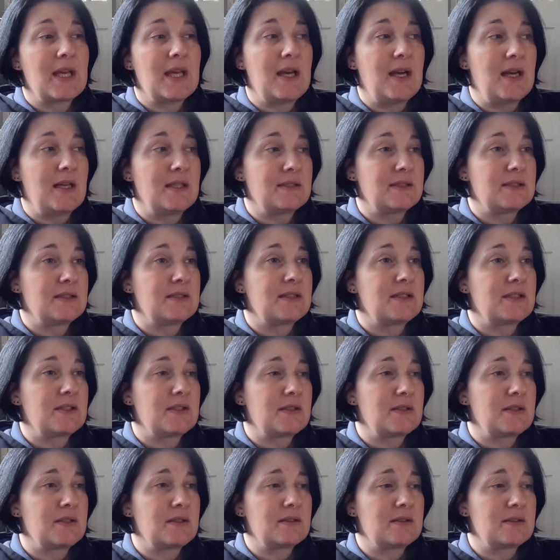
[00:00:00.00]
And
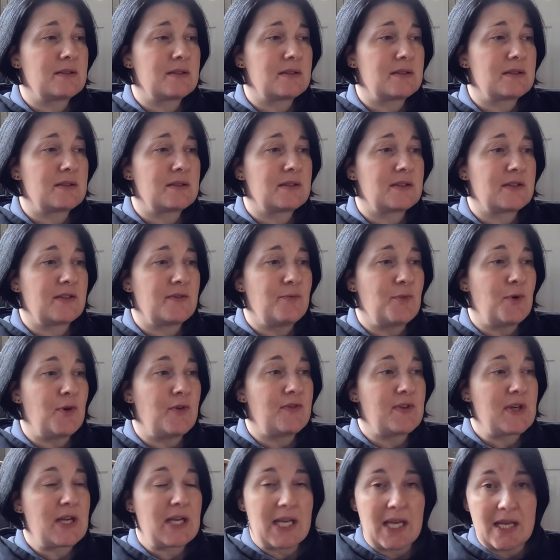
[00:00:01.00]
they've
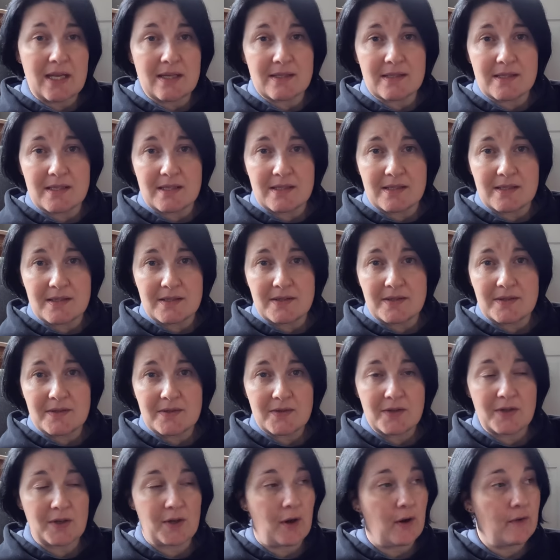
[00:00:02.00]
moved it again since
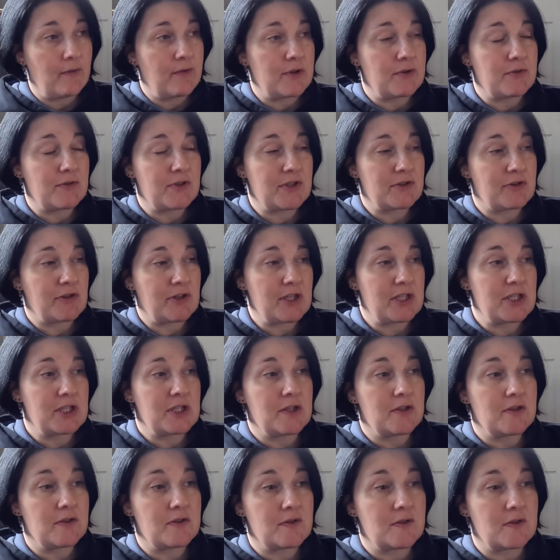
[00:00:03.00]
the COVID
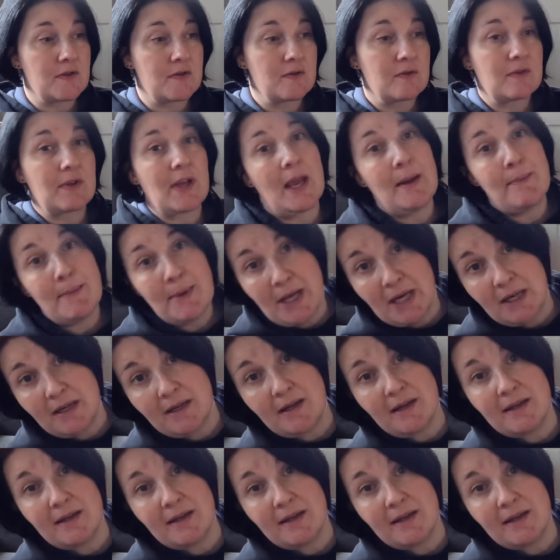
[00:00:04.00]
restrictions came in,